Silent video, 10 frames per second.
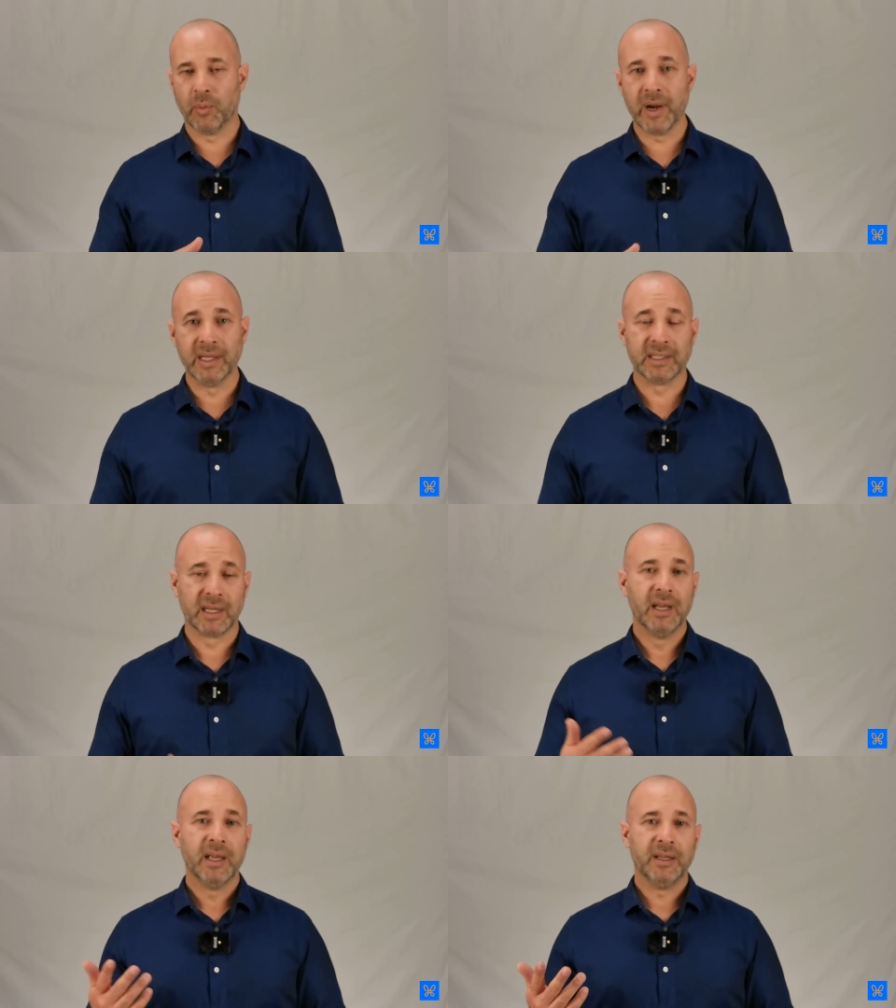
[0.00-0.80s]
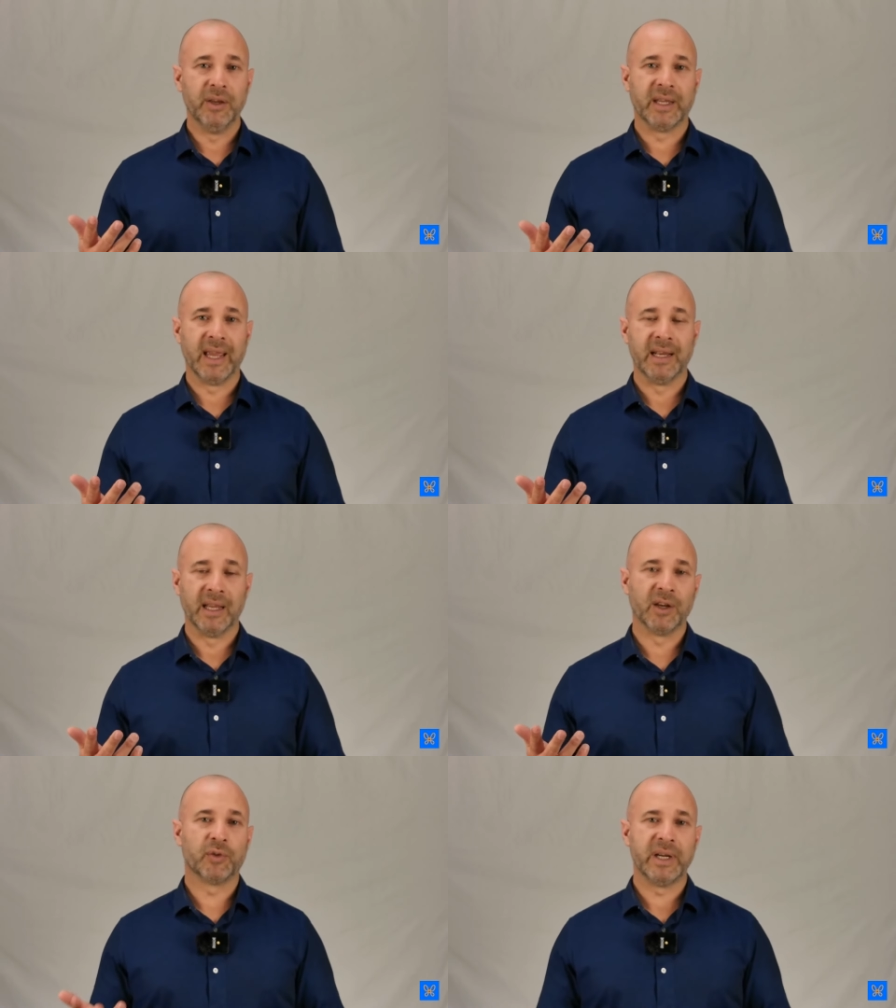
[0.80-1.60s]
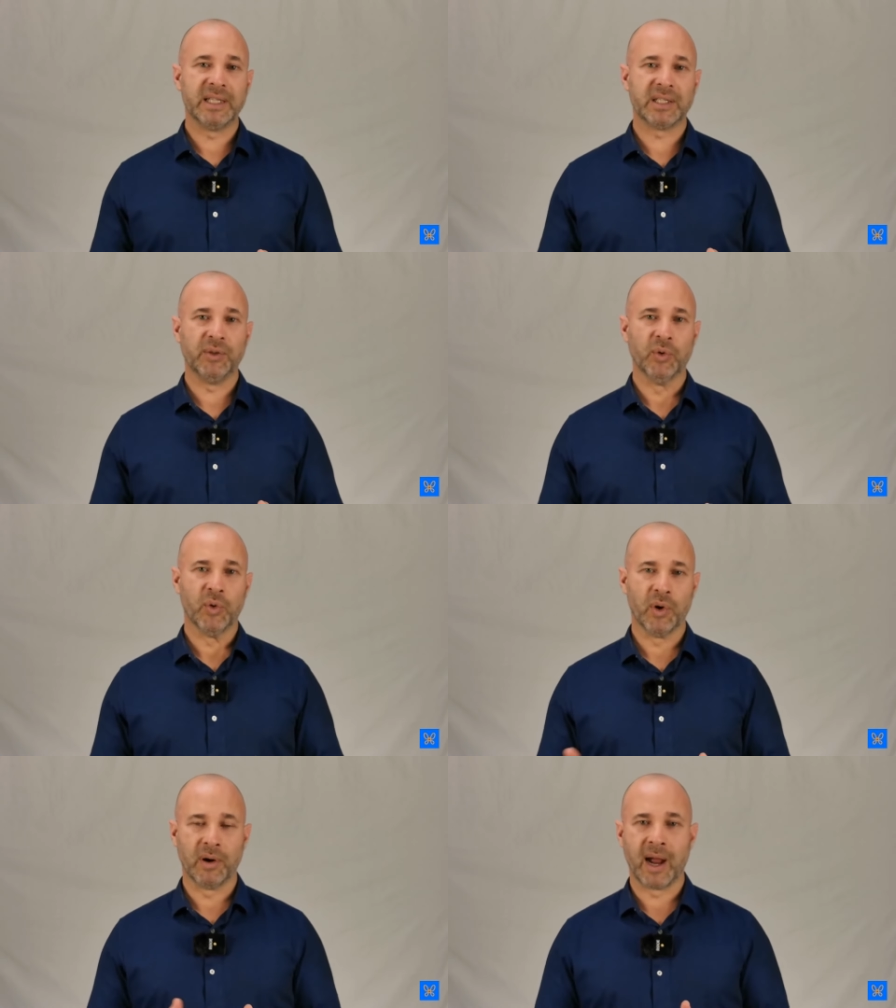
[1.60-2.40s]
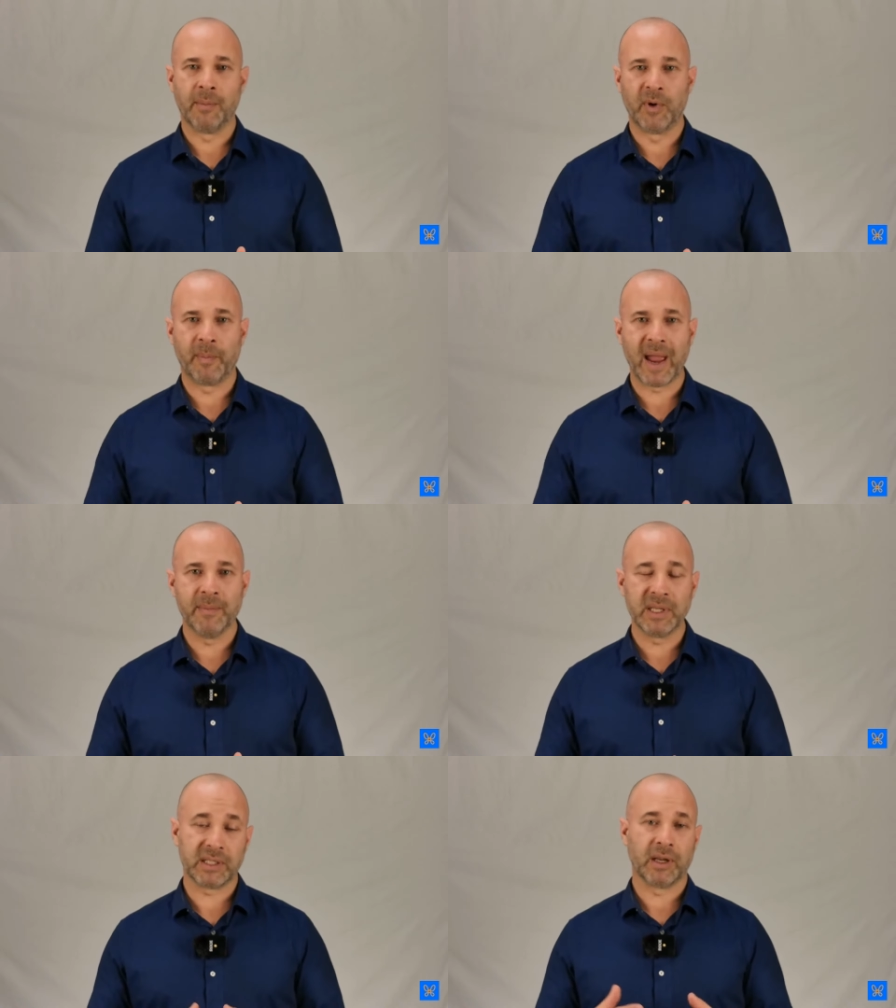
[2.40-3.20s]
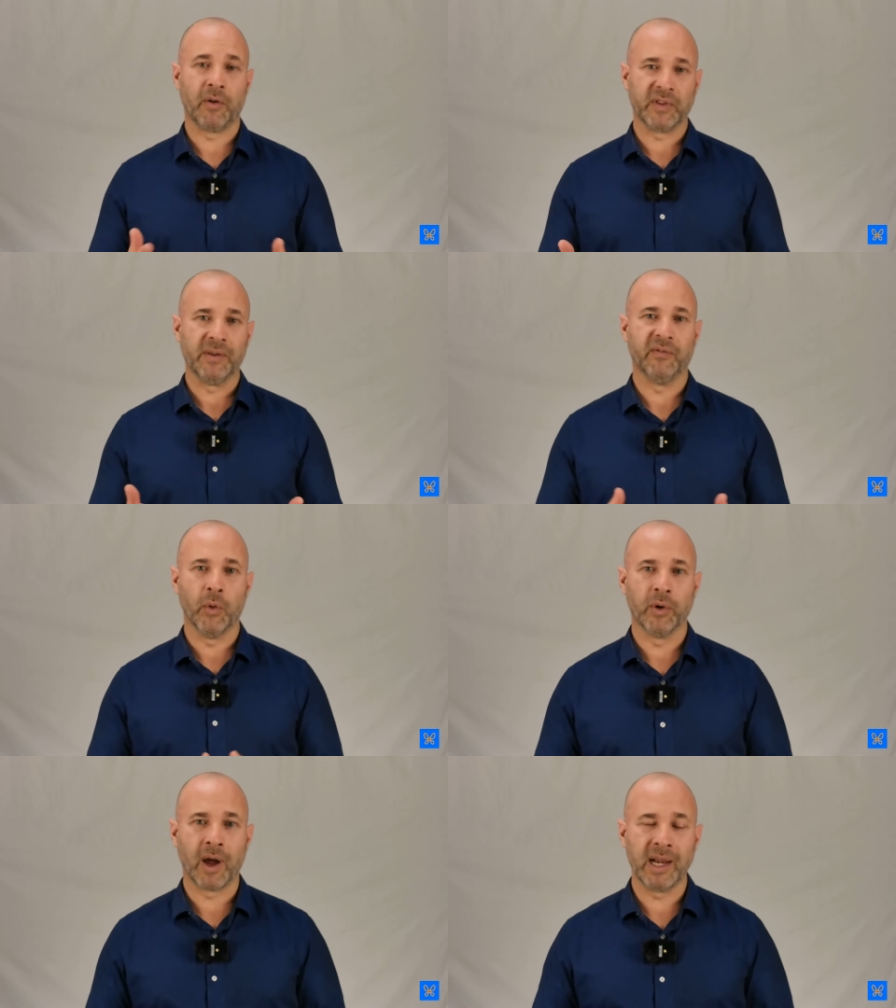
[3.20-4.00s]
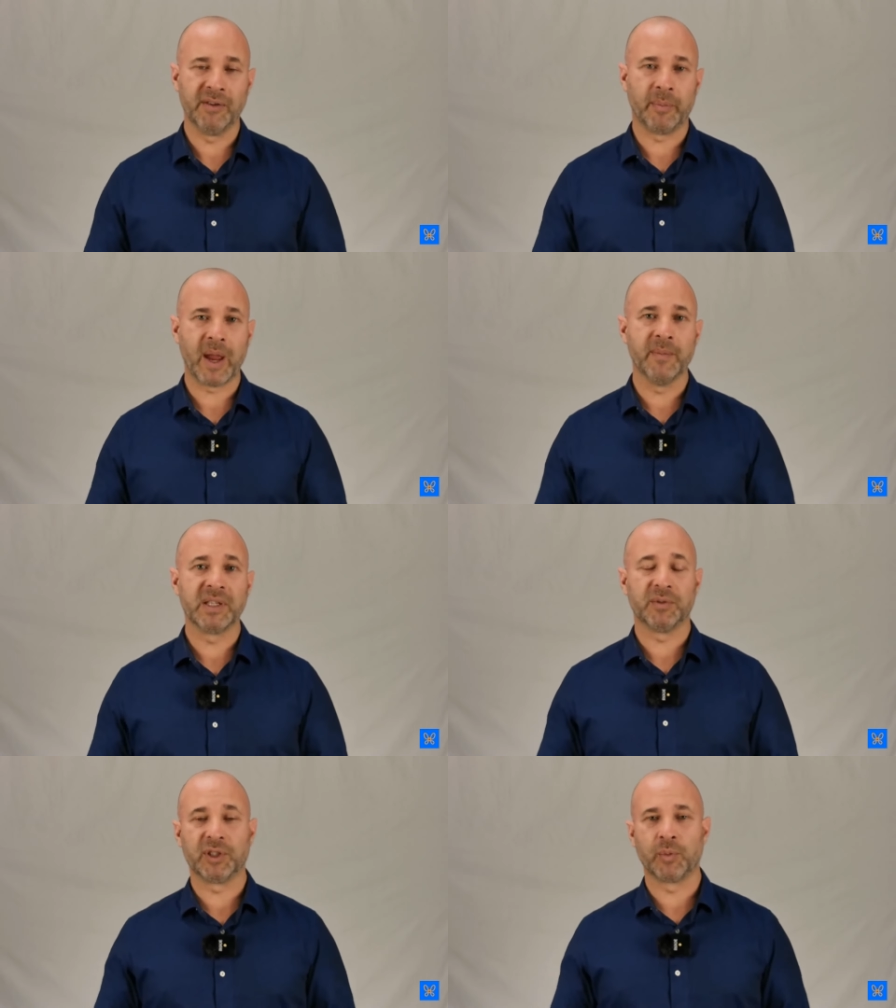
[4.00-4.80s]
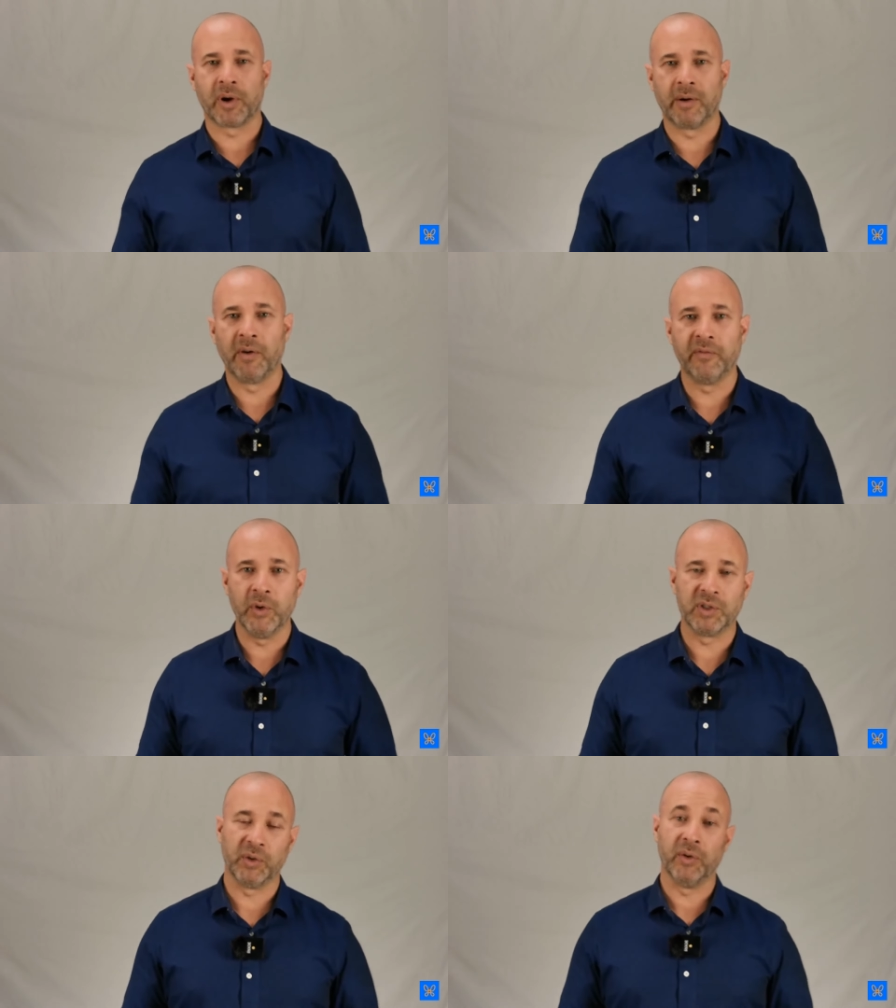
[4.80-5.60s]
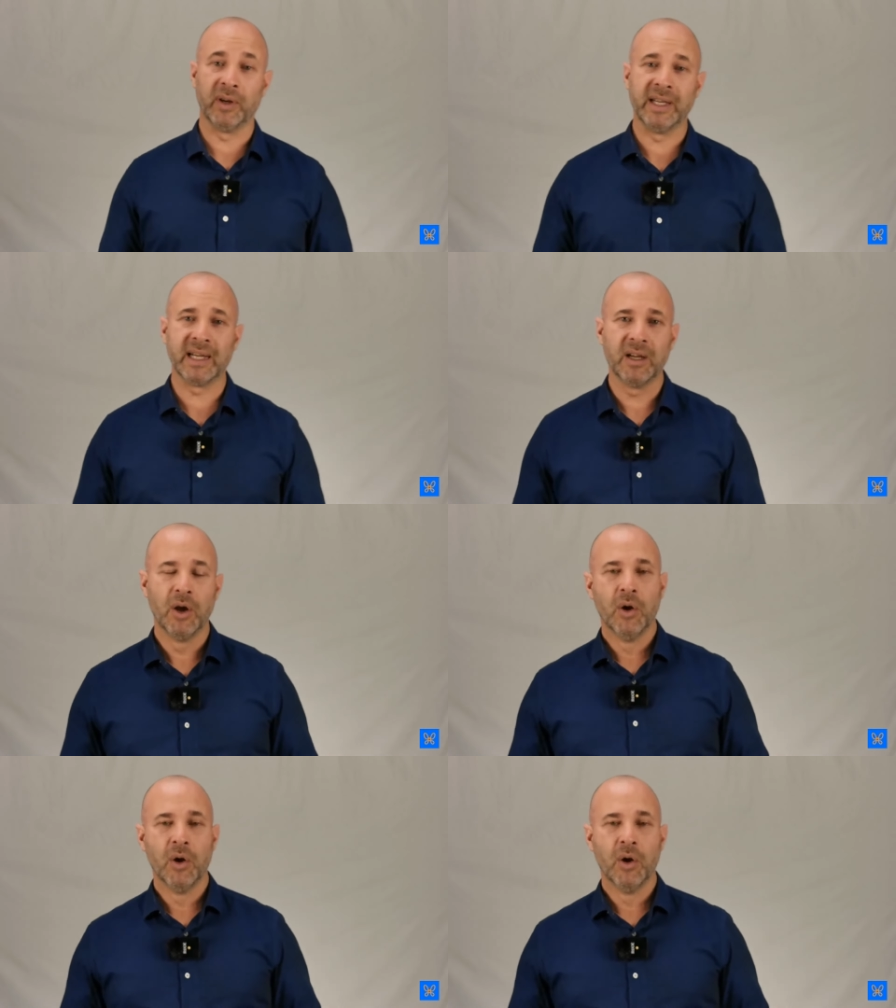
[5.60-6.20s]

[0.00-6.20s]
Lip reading: One is you can increase your repayments, often fortnightly repayments, which is what I referred to earlier,